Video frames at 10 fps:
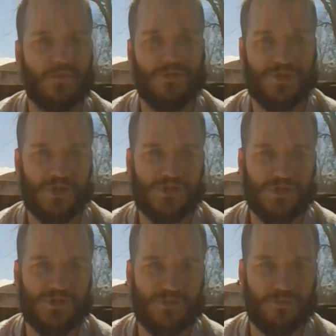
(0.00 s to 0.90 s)

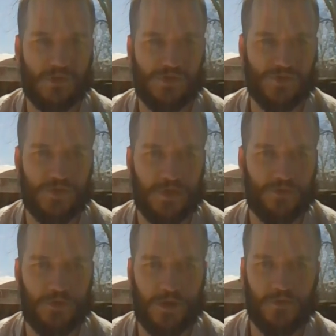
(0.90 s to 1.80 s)
stitches. They use linen
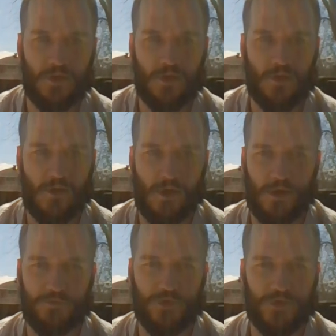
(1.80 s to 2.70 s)
thread
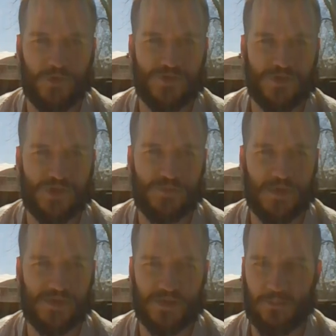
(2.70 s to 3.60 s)
for internal stitches
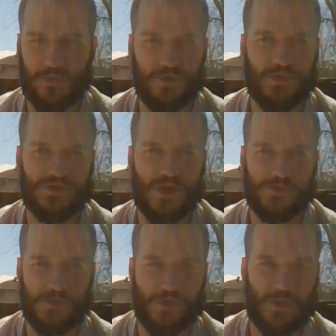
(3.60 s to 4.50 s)
because it completely
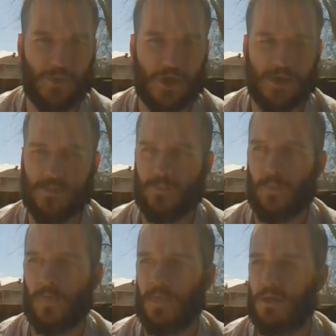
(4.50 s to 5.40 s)
dissolves within the body.
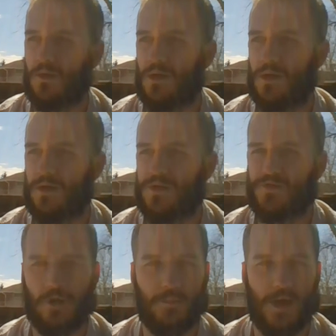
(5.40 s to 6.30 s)
It's
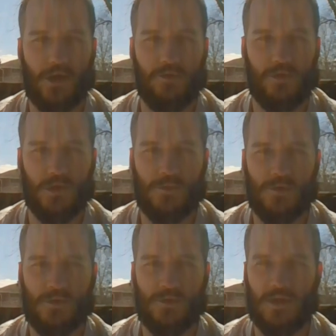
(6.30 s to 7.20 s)
very
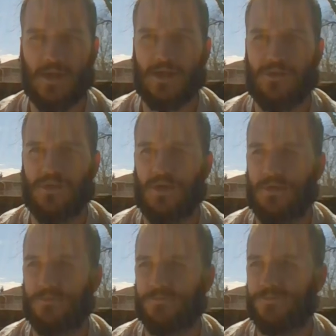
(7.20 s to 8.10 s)
bioavailable and
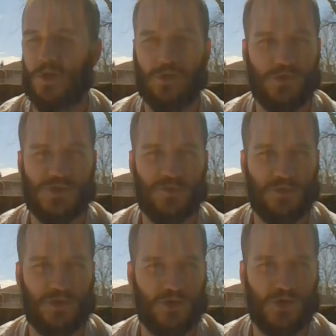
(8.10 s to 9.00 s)
conducive
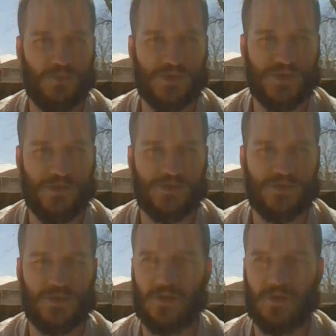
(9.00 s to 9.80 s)
with your human cells.